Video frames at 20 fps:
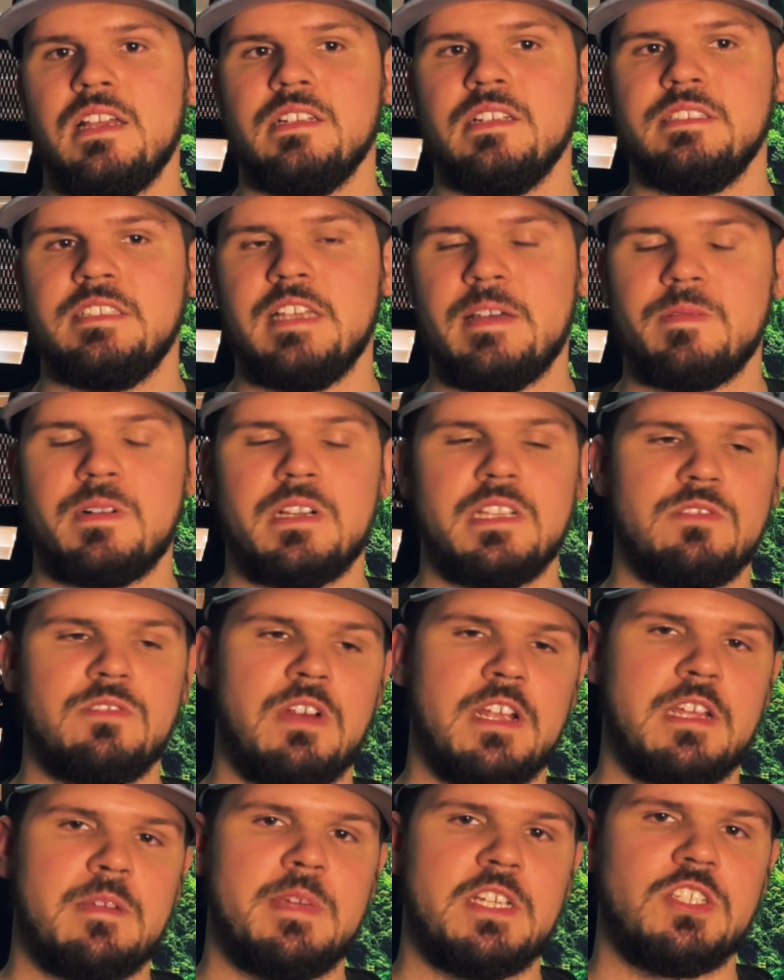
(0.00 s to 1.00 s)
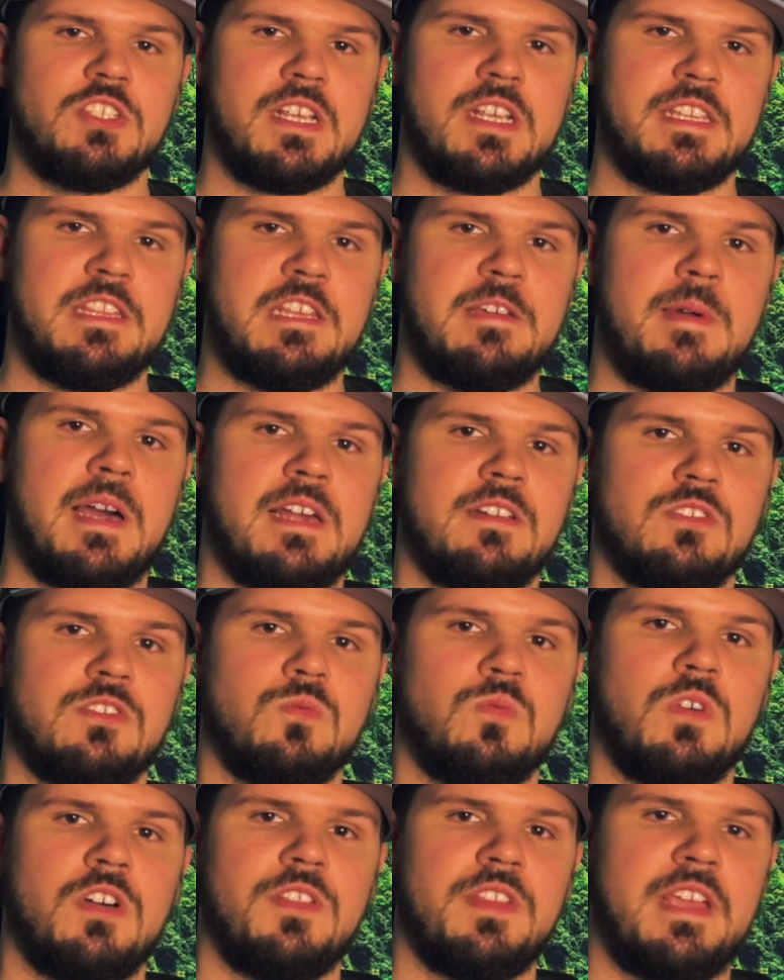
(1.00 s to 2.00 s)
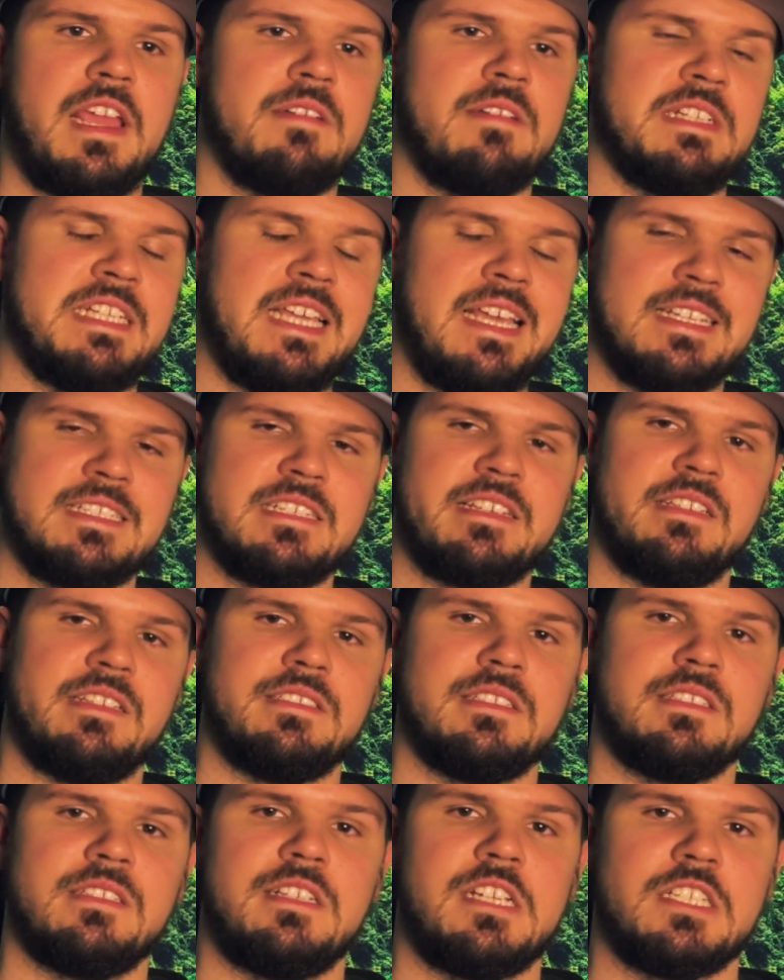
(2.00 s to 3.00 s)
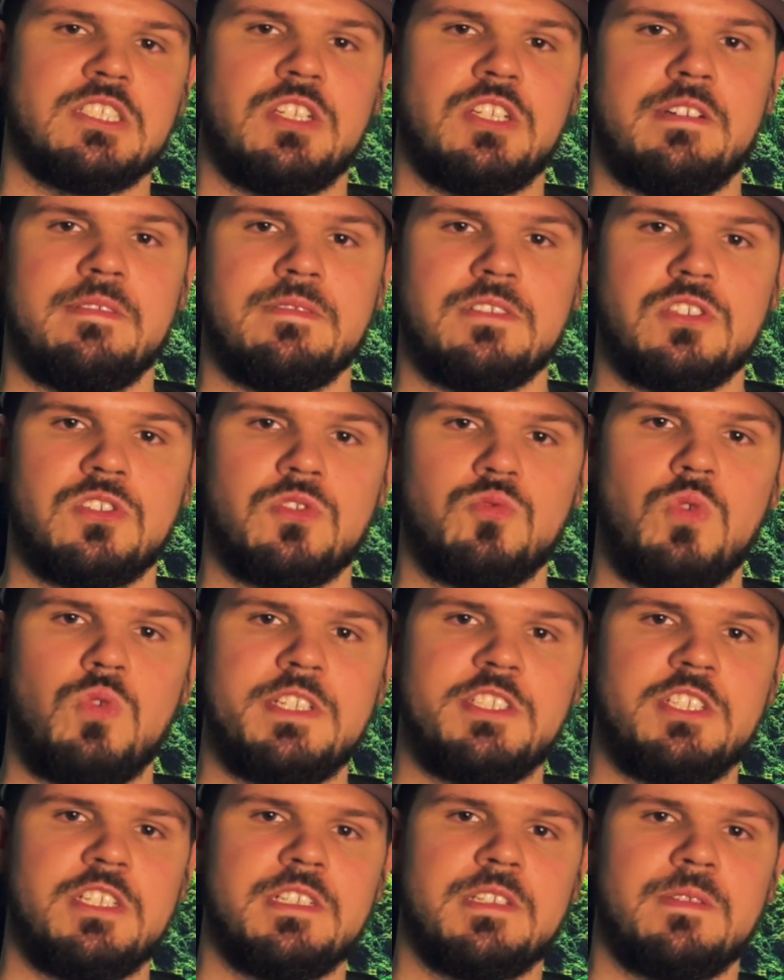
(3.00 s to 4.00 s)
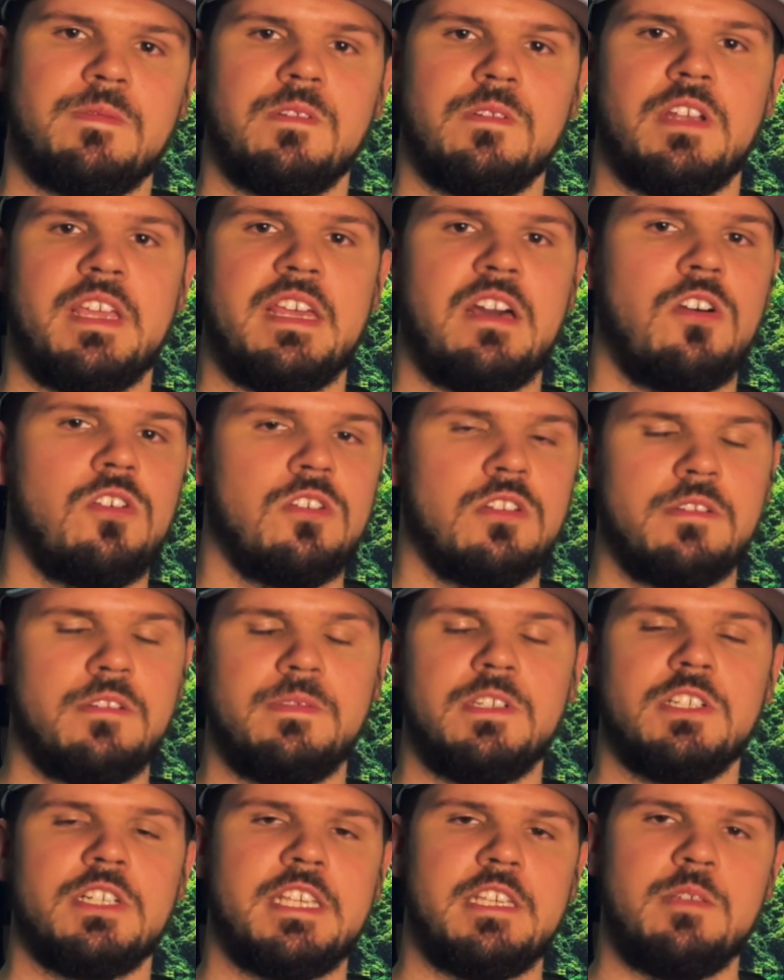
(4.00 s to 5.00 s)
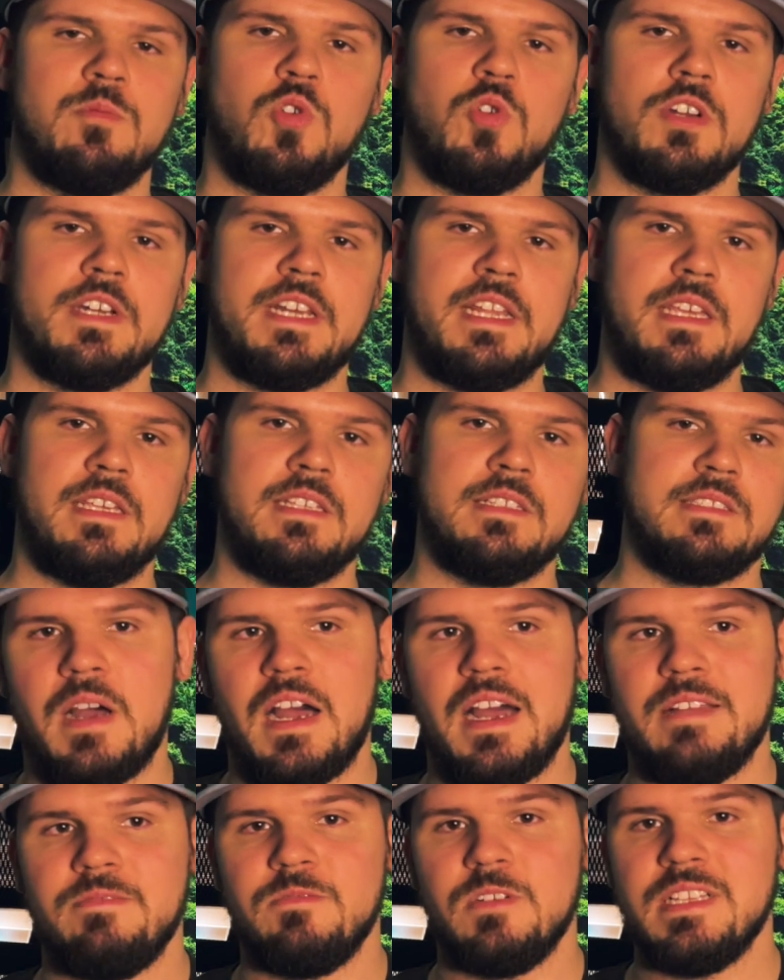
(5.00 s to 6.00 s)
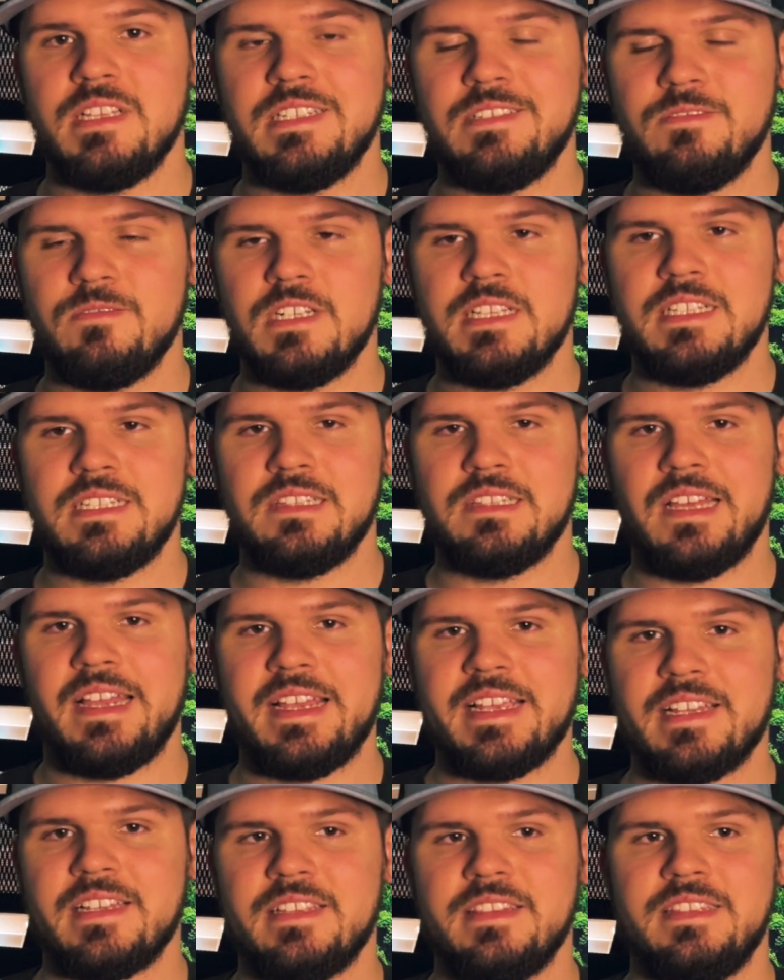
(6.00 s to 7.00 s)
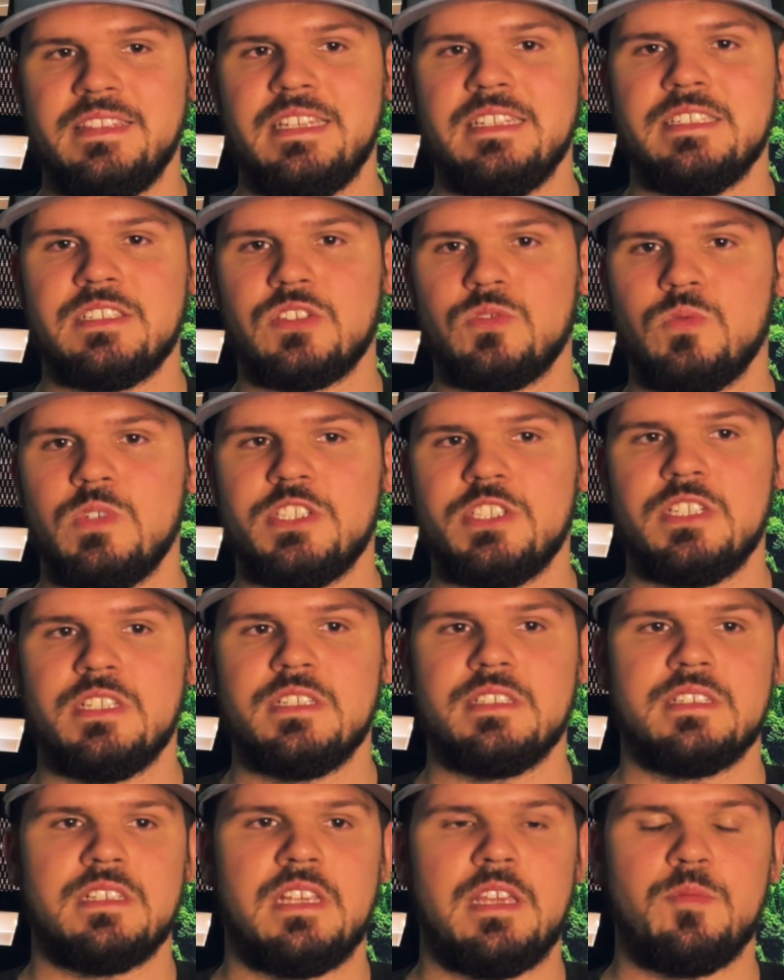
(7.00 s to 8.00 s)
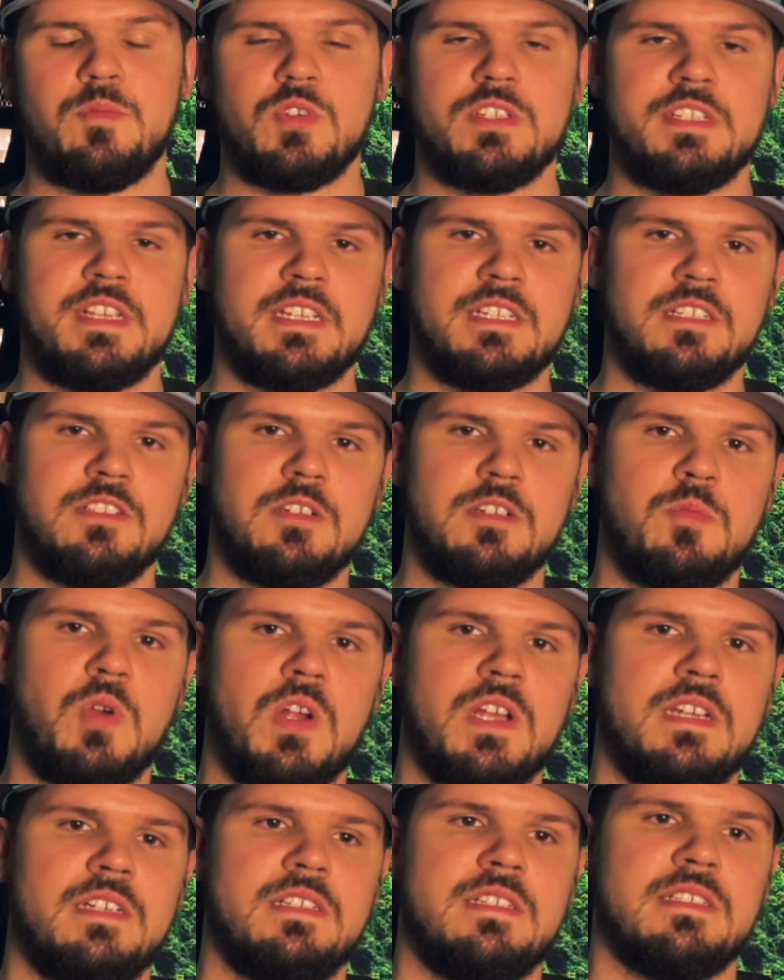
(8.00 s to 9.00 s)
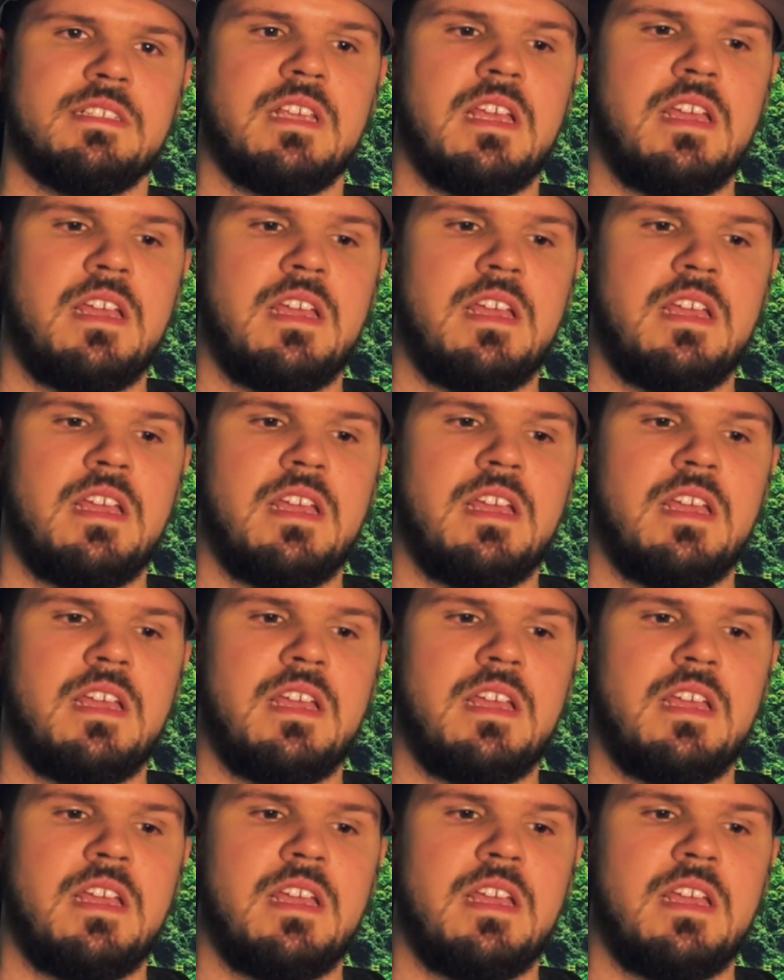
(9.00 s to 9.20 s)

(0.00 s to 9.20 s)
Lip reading: Definitely recommend checking them out as well. They have an excellent selection of switches for all of your keyboard needs. I really like these switches in particular because